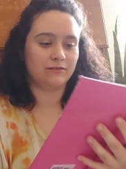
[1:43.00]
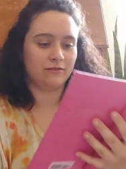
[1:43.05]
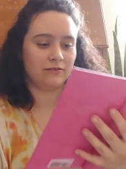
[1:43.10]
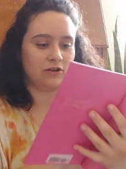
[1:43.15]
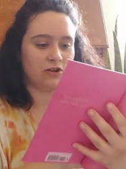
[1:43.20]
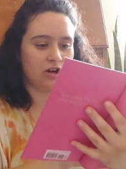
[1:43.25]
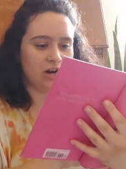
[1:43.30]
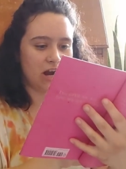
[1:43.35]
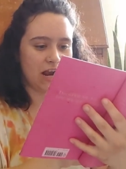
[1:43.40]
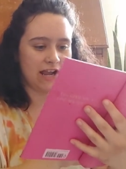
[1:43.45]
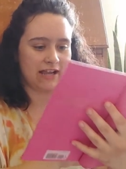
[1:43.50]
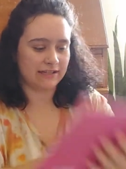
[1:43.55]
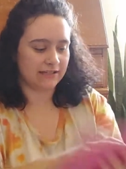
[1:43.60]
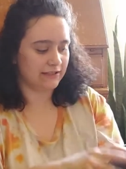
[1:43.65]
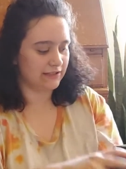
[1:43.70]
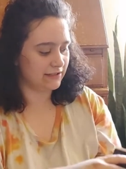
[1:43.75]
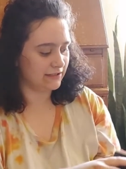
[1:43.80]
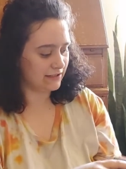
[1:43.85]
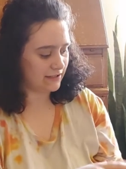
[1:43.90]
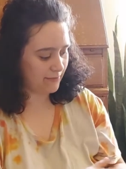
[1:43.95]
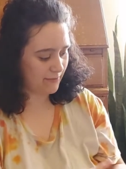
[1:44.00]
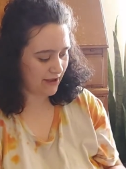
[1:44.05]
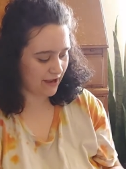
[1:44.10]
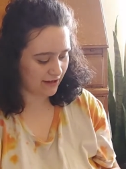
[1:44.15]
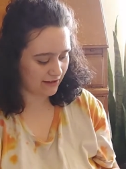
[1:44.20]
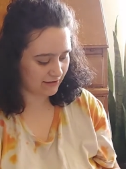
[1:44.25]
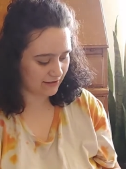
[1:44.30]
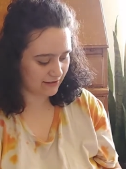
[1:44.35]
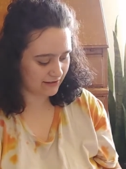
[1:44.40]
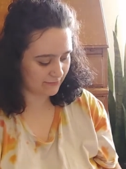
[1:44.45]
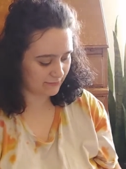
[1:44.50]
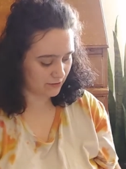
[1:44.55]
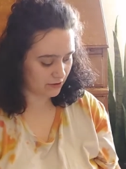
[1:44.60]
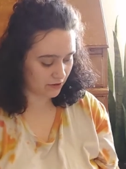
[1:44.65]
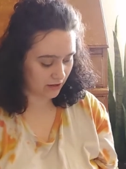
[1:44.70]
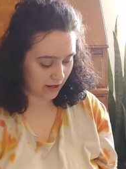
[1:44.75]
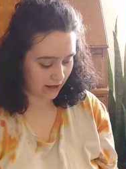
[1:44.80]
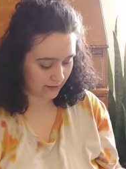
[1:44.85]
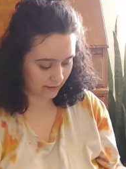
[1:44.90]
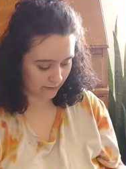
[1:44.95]
crayon in the back of this
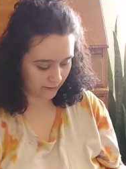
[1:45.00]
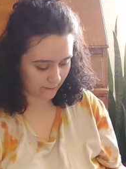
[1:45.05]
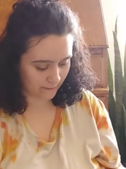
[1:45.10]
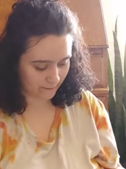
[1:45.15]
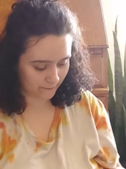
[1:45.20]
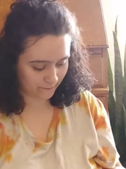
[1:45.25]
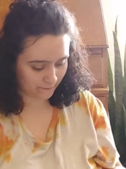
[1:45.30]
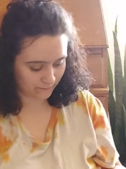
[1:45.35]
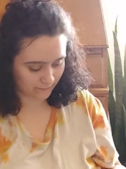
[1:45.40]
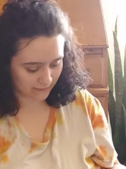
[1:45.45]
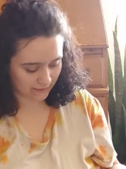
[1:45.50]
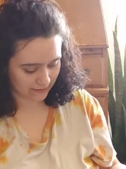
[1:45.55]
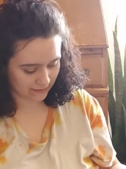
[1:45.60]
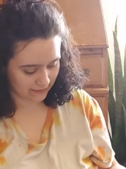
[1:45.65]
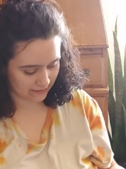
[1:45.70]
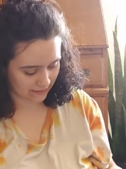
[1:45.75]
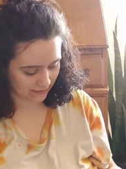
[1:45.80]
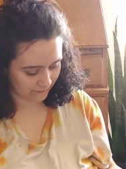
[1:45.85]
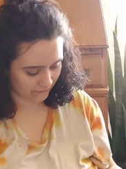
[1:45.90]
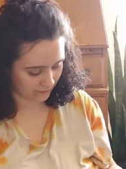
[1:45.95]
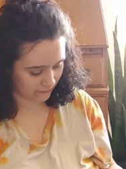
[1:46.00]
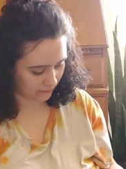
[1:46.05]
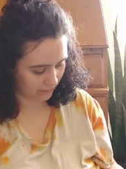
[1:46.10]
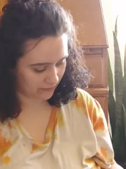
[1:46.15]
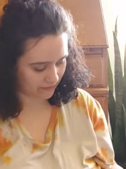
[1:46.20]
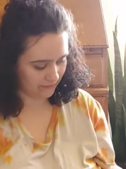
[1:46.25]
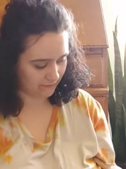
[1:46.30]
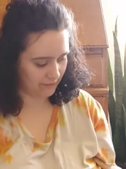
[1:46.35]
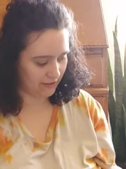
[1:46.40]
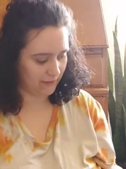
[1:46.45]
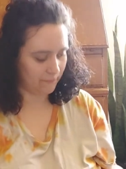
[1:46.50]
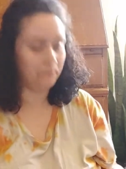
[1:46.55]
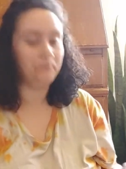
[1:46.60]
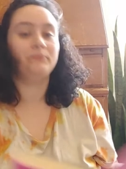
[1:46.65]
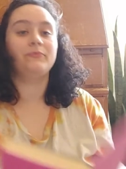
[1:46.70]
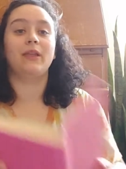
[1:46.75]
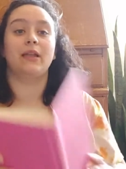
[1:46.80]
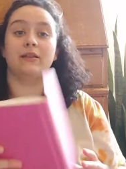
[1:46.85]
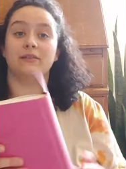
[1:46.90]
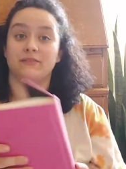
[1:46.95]
book. I don't know. Definitely wasn't me.
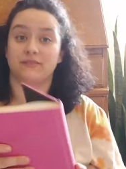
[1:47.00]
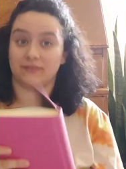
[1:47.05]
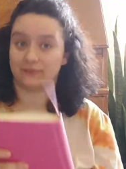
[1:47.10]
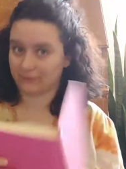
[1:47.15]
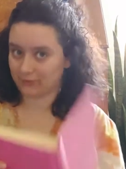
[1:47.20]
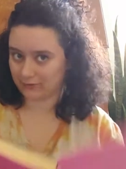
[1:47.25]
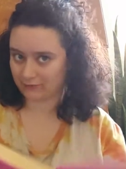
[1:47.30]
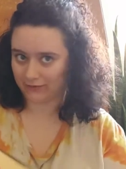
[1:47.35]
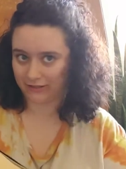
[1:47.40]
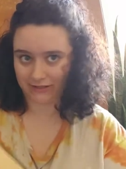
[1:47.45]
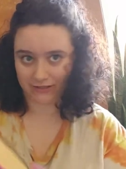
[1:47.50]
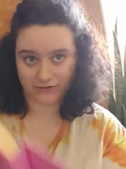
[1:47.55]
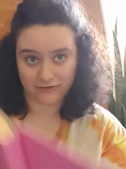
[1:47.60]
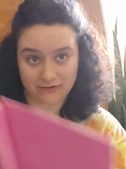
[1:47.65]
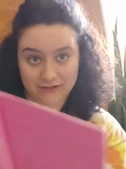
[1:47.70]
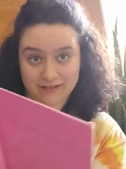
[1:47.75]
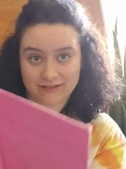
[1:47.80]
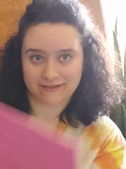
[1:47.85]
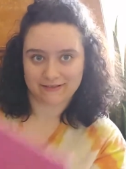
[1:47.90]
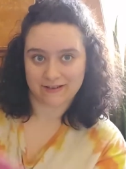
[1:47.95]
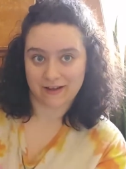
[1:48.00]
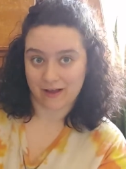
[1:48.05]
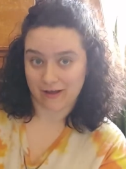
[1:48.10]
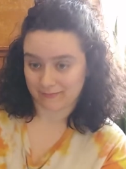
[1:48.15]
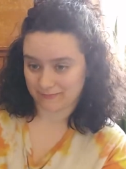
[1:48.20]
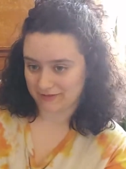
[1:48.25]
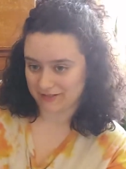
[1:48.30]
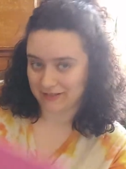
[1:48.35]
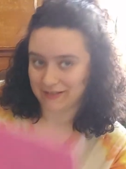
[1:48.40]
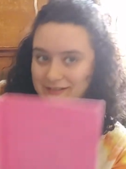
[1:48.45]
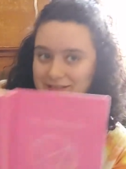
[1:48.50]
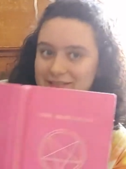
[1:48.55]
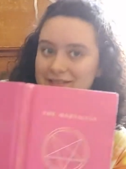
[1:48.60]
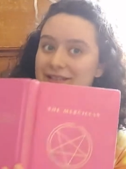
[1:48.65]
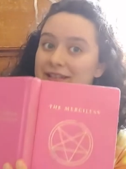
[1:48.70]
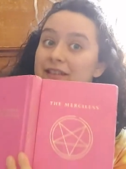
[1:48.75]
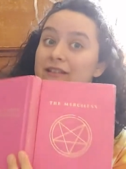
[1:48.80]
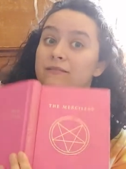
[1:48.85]
So I'm going to read you the synopsis.